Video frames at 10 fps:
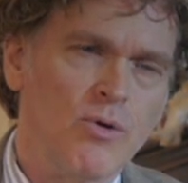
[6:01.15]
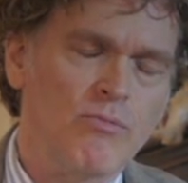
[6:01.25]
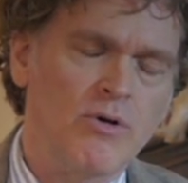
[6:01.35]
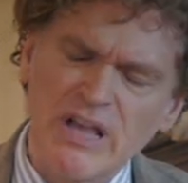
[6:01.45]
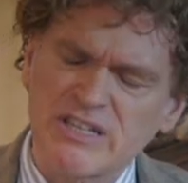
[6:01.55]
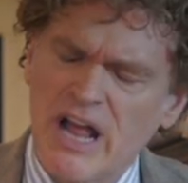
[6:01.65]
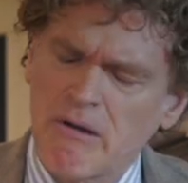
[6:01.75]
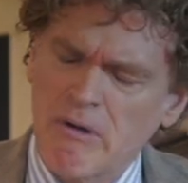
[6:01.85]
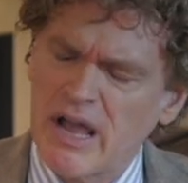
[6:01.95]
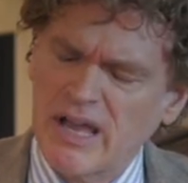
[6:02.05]
Well, that's
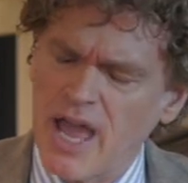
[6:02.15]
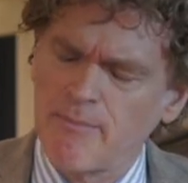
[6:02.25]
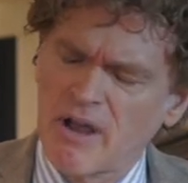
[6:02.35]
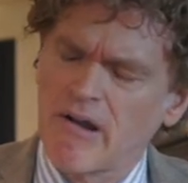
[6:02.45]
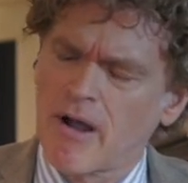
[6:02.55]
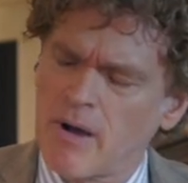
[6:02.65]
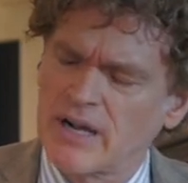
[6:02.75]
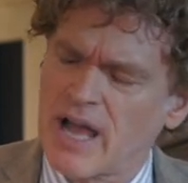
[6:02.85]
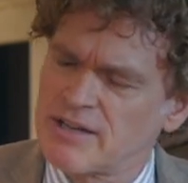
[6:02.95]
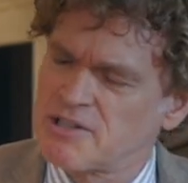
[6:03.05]
not why I came here. I
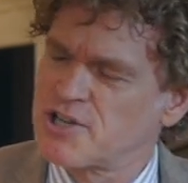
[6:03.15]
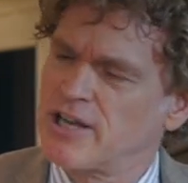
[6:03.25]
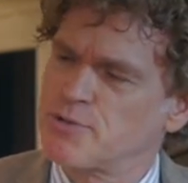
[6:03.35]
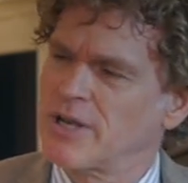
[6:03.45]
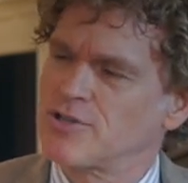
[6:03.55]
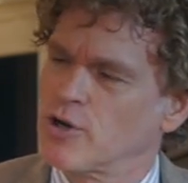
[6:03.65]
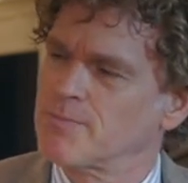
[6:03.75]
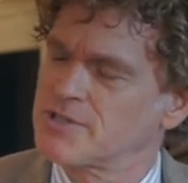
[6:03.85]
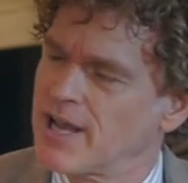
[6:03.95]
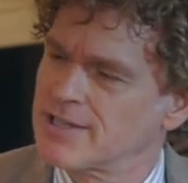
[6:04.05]
want God to change my
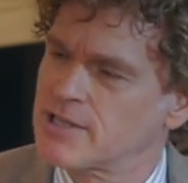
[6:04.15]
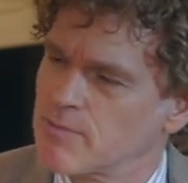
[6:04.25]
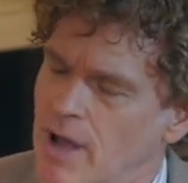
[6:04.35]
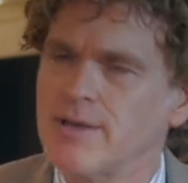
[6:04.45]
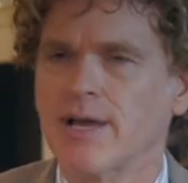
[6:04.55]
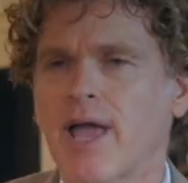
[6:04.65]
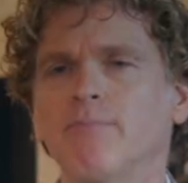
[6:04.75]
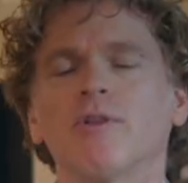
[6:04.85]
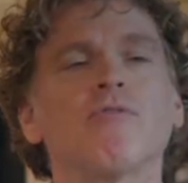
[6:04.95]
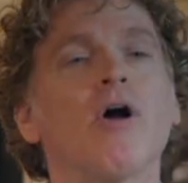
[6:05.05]
circumstances. Well, you
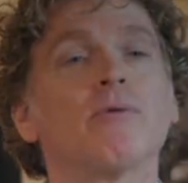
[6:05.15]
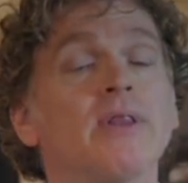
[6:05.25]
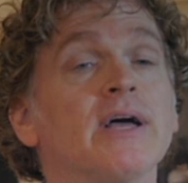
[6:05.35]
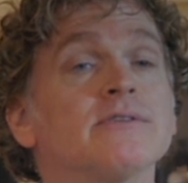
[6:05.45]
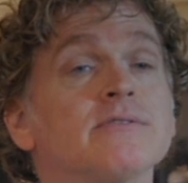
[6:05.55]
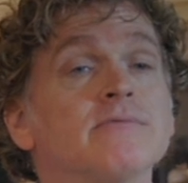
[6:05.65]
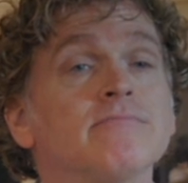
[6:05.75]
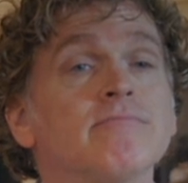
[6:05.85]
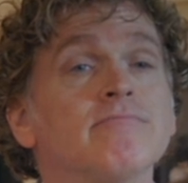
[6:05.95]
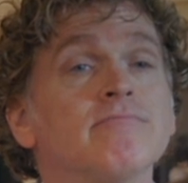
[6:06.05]
came to the wrong place.
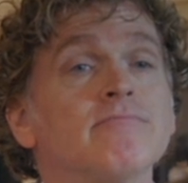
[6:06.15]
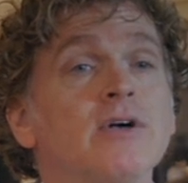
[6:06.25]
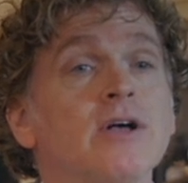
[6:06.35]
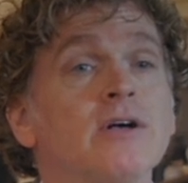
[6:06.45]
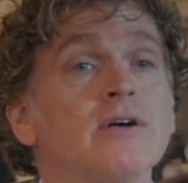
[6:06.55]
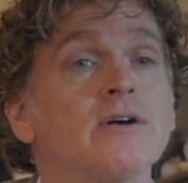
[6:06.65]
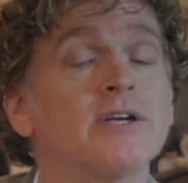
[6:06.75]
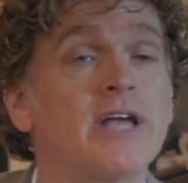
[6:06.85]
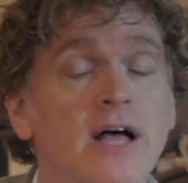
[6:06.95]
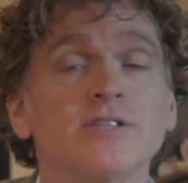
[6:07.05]

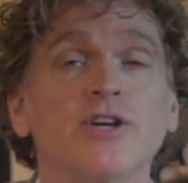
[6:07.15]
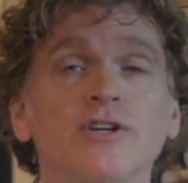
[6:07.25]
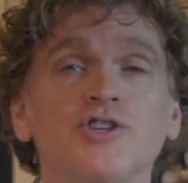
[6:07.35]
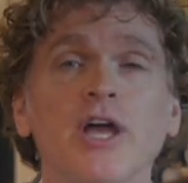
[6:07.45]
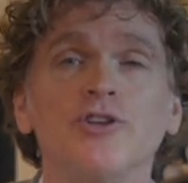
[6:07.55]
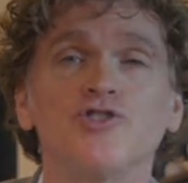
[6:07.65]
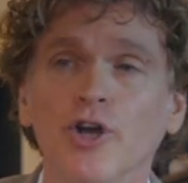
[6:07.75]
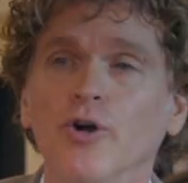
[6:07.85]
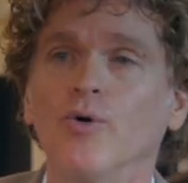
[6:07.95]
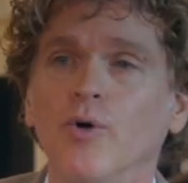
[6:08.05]
God's going to change
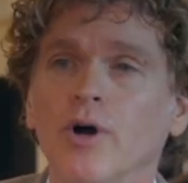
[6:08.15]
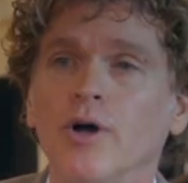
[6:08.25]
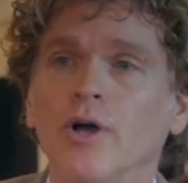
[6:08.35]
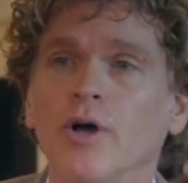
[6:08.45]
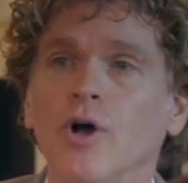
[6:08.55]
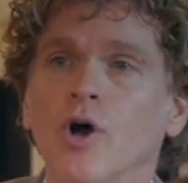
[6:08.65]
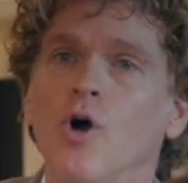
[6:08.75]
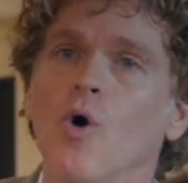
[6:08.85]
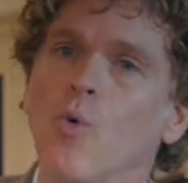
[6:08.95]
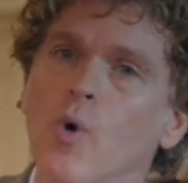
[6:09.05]
you.
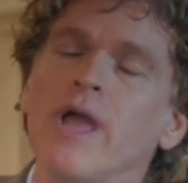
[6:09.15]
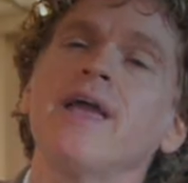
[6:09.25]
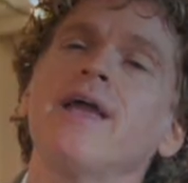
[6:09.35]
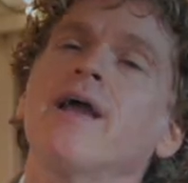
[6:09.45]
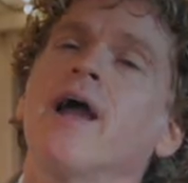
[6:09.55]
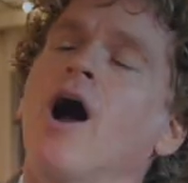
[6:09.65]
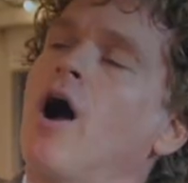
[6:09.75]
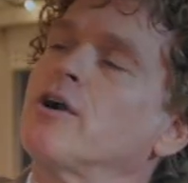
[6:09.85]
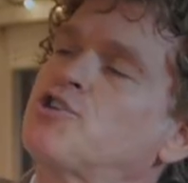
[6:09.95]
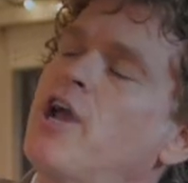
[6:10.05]
We
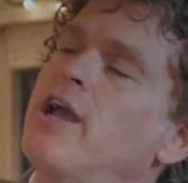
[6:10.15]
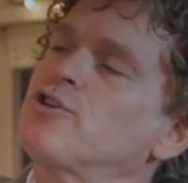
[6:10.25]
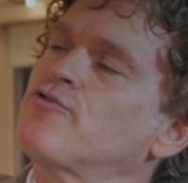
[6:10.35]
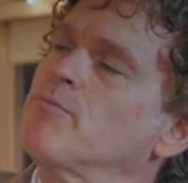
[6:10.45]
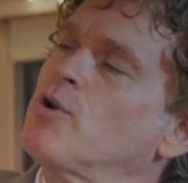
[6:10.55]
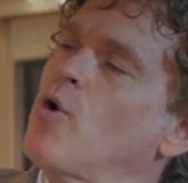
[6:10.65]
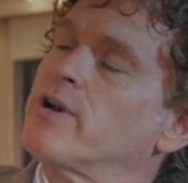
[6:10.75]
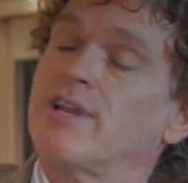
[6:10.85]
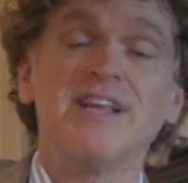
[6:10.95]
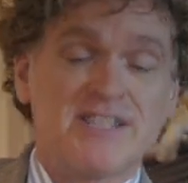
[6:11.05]
are changed from
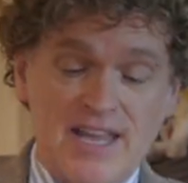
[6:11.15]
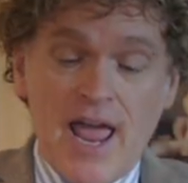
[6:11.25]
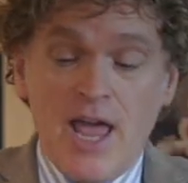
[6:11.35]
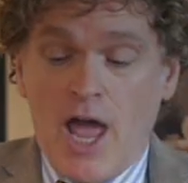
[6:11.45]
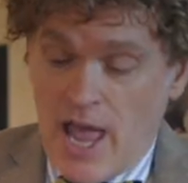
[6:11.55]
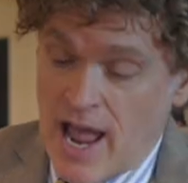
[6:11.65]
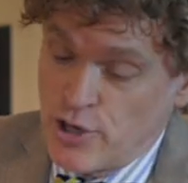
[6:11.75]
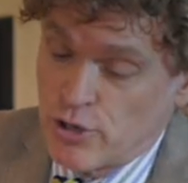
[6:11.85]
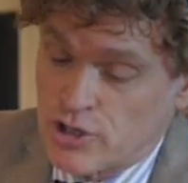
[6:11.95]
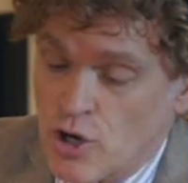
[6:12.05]
glory. Did it say, and
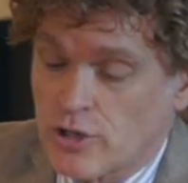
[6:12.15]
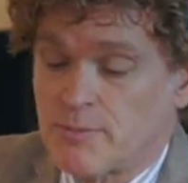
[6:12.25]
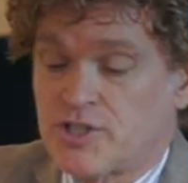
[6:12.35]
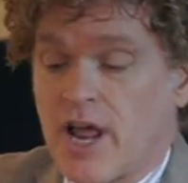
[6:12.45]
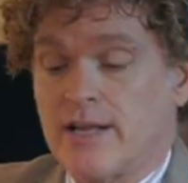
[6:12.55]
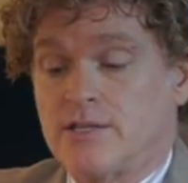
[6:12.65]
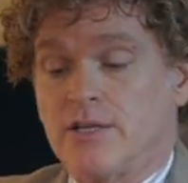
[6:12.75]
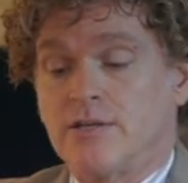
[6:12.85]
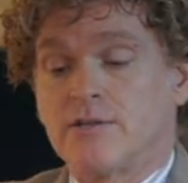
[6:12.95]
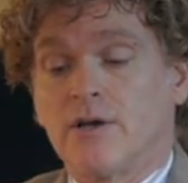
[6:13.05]
your
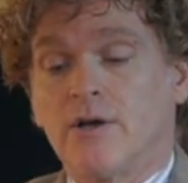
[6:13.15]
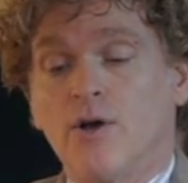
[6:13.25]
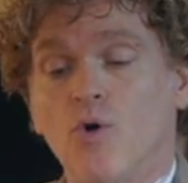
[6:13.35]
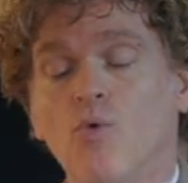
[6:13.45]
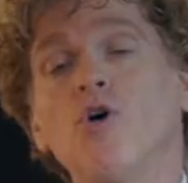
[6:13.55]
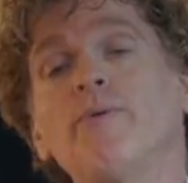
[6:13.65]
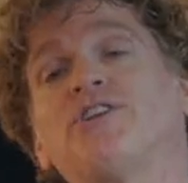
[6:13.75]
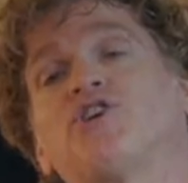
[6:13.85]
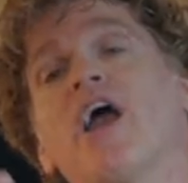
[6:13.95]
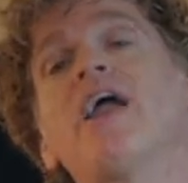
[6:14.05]
circumstances will be
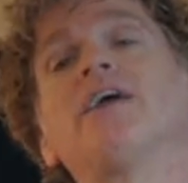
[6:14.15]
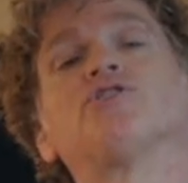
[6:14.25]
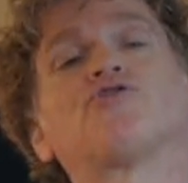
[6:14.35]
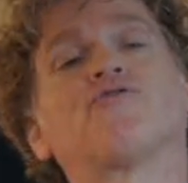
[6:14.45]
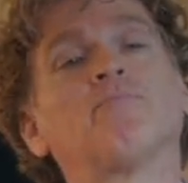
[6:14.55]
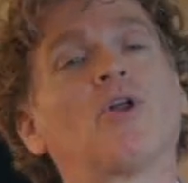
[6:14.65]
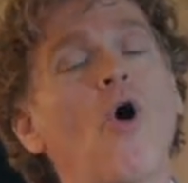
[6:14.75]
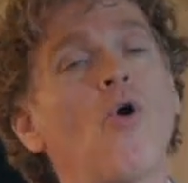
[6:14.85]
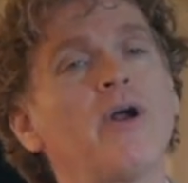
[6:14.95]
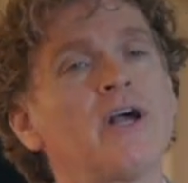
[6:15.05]
changed from
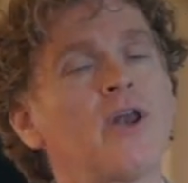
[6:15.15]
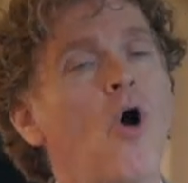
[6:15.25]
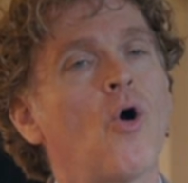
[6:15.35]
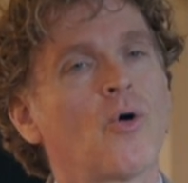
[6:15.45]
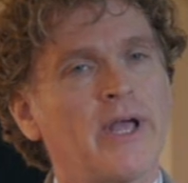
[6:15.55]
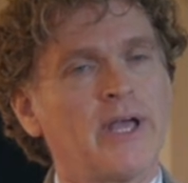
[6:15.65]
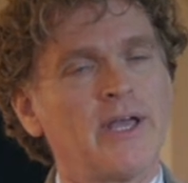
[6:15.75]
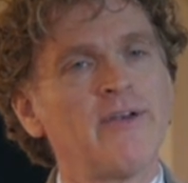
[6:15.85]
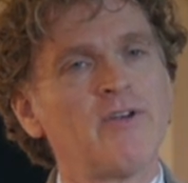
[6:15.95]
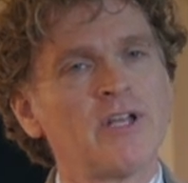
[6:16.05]
glory to glory,
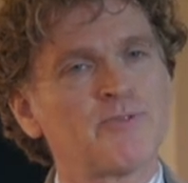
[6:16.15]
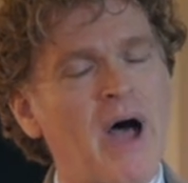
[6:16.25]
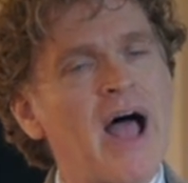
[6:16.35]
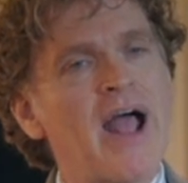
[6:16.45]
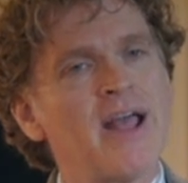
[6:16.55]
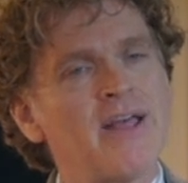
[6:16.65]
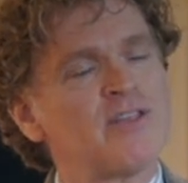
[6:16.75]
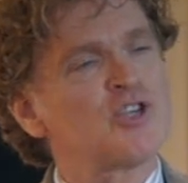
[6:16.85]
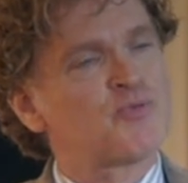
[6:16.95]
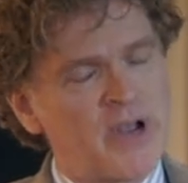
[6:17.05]
even as by
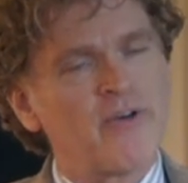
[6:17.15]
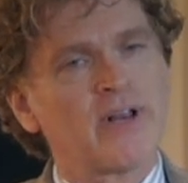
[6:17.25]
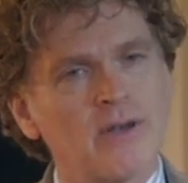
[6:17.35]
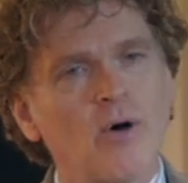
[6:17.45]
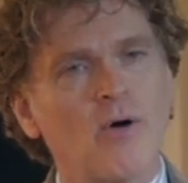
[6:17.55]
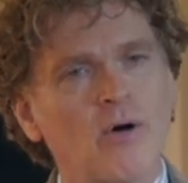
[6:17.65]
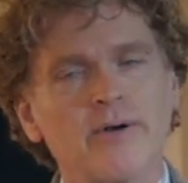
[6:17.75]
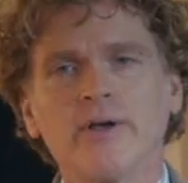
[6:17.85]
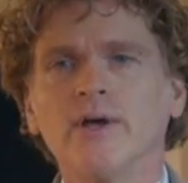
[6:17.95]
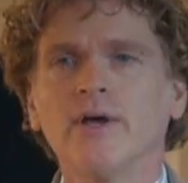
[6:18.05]
the Spirit,
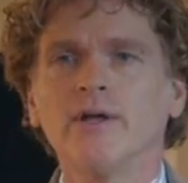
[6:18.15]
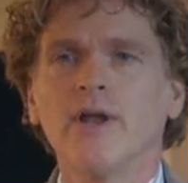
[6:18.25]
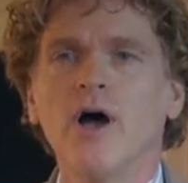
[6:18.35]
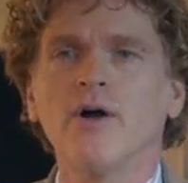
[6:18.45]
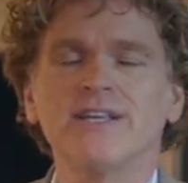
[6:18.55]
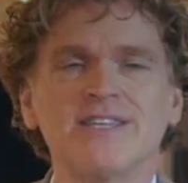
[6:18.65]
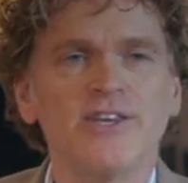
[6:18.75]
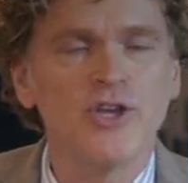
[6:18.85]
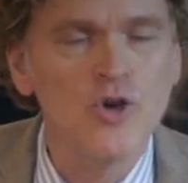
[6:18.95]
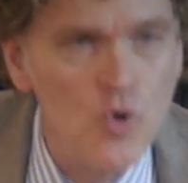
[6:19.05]
Lord? No, he
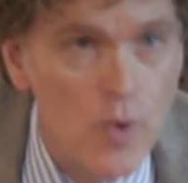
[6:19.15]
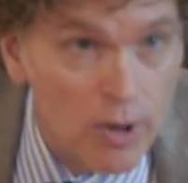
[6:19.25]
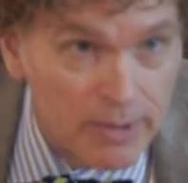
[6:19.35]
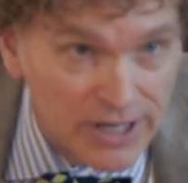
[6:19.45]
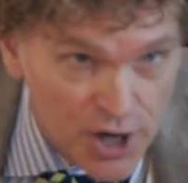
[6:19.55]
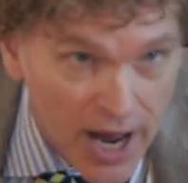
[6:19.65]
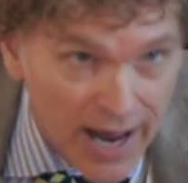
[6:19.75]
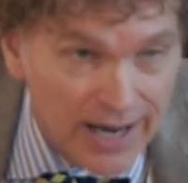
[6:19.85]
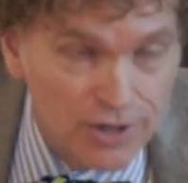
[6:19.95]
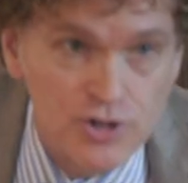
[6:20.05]
said you will be
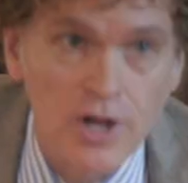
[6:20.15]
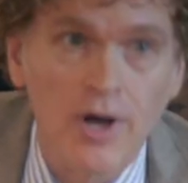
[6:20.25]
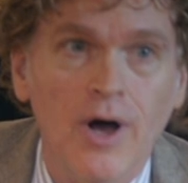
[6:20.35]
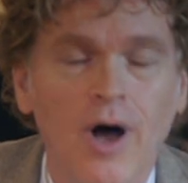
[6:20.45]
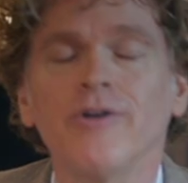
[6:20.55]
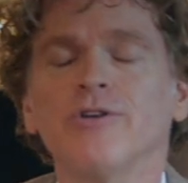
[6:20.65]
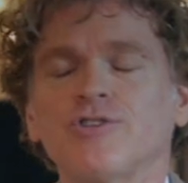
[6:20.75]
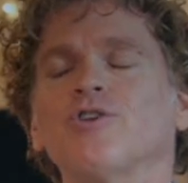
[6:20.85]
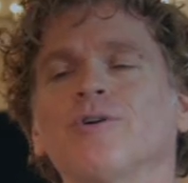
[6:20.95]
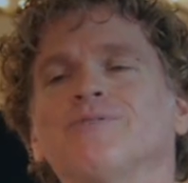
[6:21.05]
changed. Oh, your
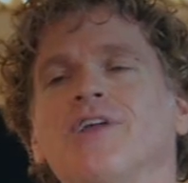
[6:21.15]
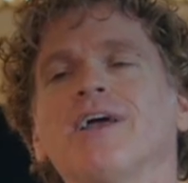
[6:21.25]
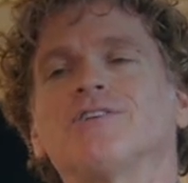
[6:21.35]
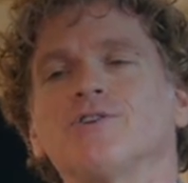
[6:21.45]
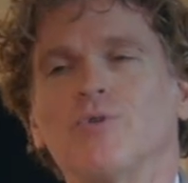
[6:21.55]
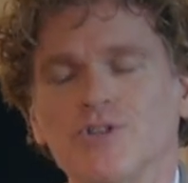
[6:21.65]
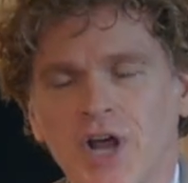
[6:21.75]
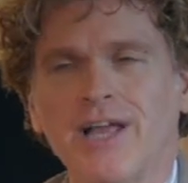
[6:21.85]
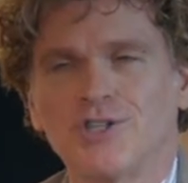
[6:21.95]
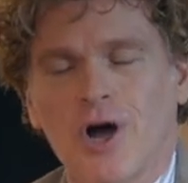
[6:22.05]
circumstances will
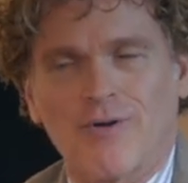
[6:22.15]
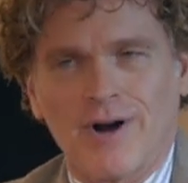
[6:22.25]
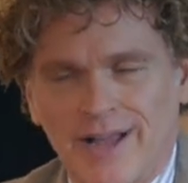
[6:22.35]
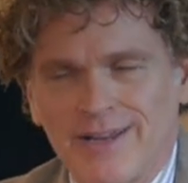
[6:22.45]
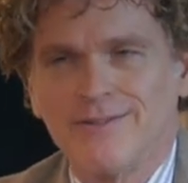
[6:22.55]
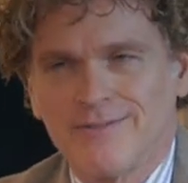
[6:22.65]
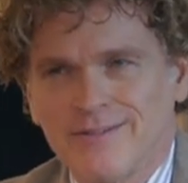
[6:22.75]
change, all right,